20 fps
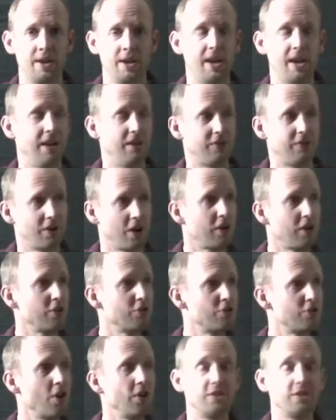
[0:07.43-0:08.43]
A
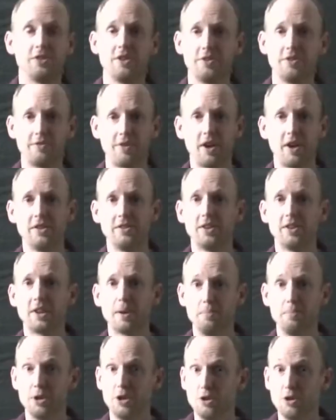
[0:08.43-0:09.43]
cyclotron is a device that
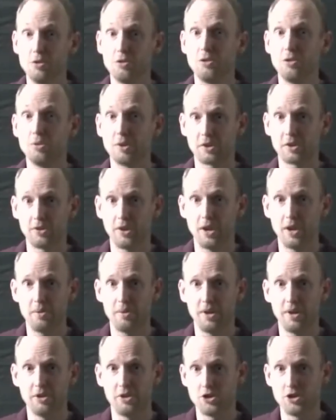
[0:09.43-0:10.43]
can be used to
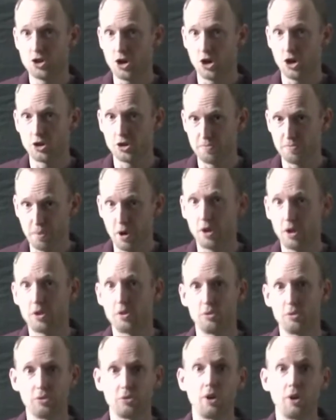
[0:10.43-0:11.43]
accelerate charged
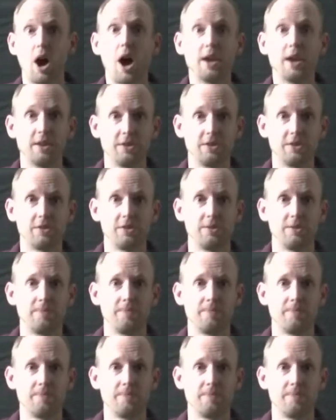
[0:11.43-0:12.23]
particles, or ions.